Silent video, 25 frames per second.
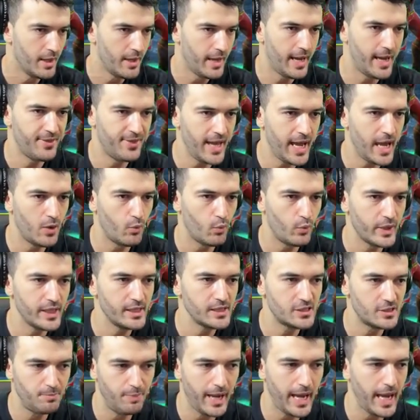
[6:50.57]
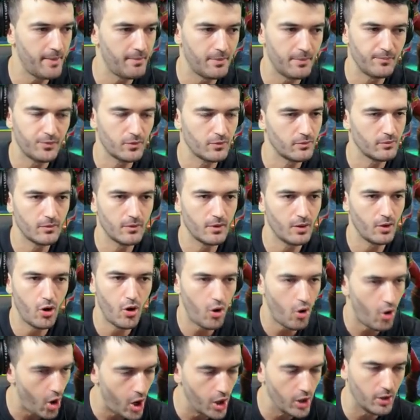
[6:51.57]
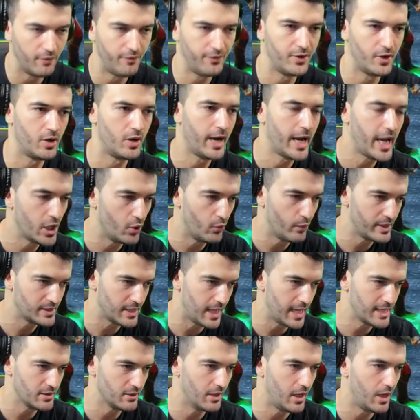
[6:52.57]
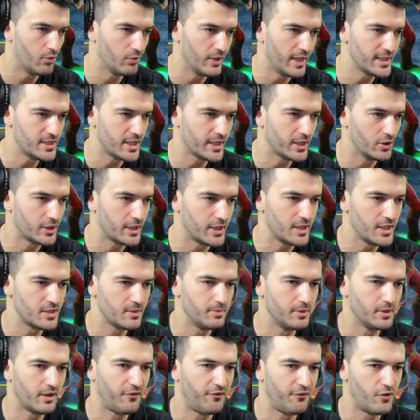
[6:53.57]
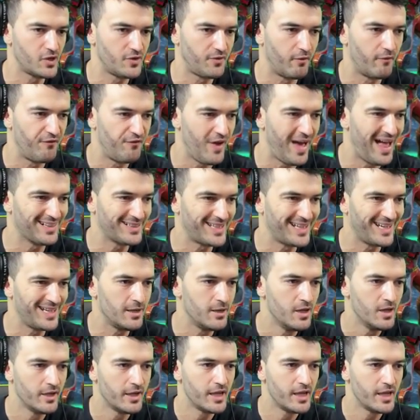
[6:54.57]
And then we spam all of their AoEs, guys. Now, let's take a look at this ability first from Falcon.